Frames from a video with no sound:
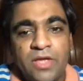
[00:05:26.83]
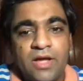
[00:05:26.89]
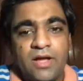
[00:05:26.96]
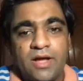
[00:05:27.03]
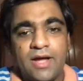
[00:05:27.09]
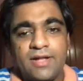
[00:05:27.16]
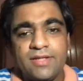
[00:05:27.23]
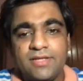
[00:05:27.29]

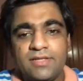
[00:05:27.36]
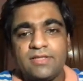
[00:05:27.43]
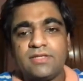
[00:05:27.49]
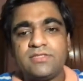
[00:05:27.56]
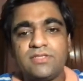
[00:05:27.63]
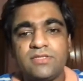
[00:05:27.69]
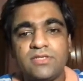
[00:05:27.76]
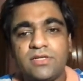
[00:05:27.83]
And then there
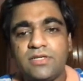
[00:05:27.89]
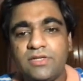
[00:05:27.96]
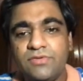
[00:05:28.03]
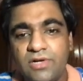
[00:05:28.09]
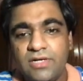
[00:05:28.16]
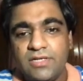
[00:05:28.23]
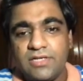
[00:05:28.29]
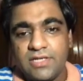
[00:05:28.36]
is a
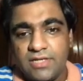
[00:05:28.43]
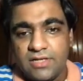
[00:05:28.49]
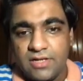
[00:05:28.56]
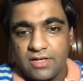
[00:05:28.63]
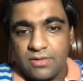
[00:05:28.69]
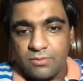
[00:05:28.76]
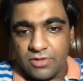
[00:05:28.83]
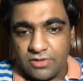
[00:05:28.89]
31-day
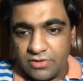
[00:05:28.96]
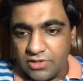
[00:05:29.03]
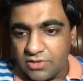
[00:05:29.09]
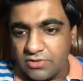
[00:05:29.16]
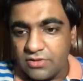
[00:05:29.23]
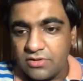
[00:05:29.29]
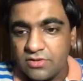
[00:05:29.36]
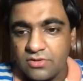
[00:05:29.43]
unlimited
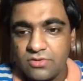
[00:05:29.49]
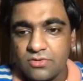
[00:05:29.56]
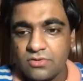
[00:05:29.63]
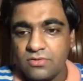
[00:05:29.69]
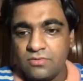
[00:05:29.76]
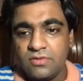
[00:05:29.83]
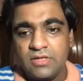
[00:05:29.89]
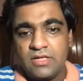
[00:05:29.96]
here,
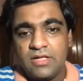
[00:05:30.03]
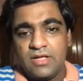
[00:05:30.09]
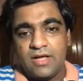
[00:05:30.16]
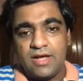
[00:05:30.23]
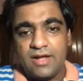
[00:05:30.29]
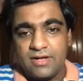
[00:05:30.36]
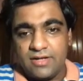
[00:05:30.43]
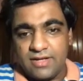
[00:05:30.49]

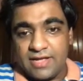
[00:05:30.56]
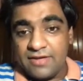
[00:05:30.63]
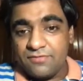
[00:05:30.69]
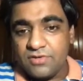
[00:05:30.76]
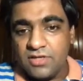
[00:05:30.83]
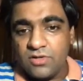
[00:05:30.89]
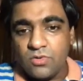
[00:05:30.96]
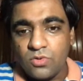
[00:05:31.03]
and
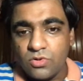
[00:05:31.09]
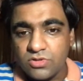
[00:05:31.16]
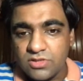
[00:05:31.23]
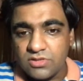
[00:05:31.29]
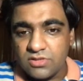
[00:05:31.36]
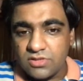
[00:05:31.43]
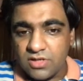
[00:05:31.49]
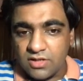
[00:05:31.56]
every course
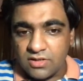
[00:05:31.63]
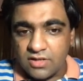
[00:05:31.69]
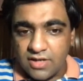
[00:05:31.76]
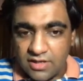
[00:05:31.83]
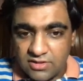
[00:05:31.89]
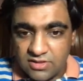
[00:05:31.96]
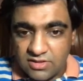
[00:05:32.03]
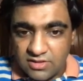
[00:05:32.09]
instructor
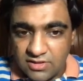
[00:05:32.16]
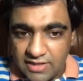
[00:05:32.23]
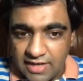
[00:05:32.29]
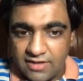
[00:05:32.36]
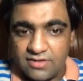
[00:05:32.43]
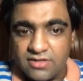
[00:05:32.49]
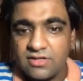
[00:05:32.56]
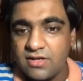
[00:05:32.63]
gets
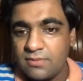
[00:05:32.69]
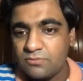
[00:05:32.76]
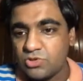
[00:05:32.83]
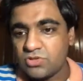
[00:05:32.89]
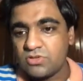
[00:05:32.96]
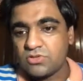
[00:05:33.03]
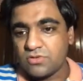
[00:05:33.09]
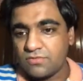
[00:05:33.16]
10
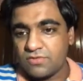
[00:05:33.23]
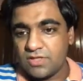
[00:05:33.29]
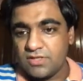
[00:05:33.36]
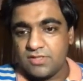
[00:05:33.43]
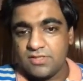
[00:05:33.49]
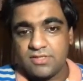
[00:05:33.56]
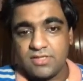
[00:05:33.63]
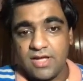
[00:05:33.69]
redemptions of
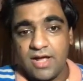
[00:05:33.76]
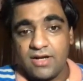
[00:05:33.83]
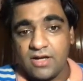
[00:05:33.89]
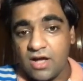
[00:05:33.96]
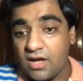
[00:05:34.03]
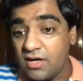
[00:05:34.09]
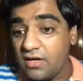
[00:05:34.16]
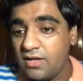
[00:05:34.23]
this, and
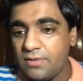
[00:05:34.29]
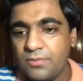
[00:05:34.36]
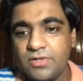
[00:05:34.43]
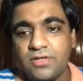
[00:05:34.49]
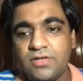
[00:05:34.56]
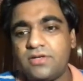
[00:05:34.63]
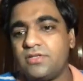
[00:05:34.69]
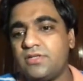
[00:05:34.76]

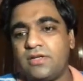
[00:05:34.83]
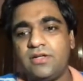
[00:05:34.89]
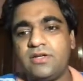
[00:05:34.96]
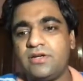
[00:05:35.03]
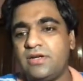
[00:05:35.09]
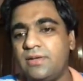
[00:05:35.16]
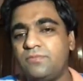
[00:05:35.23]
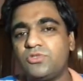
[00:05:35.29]
unlimited
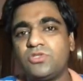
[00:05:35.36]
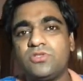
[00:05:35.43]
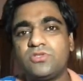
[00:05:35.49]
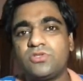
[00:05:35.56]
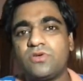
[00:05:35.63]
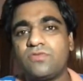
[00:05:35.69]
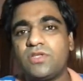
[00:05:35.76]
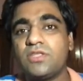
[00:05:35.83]
redemptions
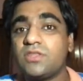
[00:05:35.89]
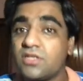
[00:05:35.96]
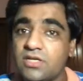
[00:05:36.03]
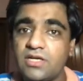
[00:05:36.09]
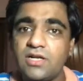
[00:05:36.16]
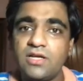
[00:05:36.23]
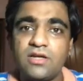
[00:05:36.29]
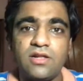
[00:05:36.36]
of the
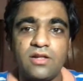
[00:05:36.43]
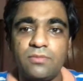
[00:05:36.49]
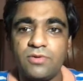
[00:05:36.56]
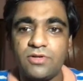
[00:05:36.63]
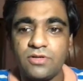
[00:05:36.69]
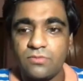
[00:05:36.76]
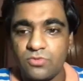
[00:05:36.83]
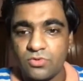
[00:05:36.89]
3-day
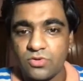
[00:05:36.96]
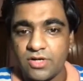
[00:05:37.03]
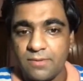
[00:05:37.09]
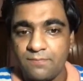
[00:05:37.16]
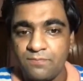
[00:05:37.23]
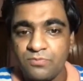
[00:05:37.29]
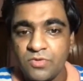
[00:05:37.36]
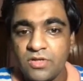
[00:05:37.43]
unlimited
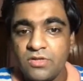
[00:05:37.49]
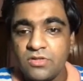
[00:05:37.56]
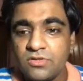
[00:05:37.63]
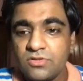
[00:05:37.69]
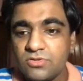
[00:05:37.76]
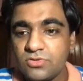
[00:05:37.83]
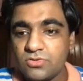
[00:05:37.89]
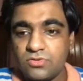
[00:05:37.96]
program.
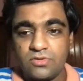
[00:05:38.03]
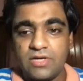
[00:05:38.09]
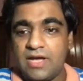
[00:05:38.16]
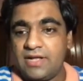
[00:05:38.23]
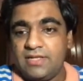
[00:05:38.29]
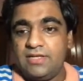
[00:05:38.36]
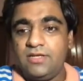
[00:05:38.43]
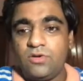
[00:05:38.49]
So
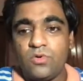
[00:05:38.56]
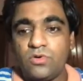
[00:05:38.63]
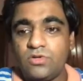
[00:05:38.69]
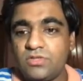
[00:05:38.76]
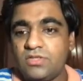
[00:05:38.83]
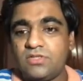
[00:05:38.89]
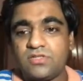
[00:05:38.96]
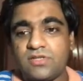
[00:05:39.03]
any
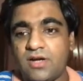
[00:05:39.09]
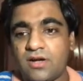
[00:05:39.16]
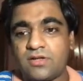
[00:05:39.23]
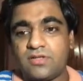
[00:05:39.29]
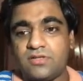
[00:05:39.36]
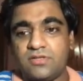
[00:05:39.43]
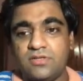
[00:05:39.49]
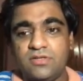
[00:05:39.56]
course
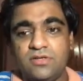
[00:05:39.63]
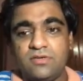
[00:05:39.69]
instructor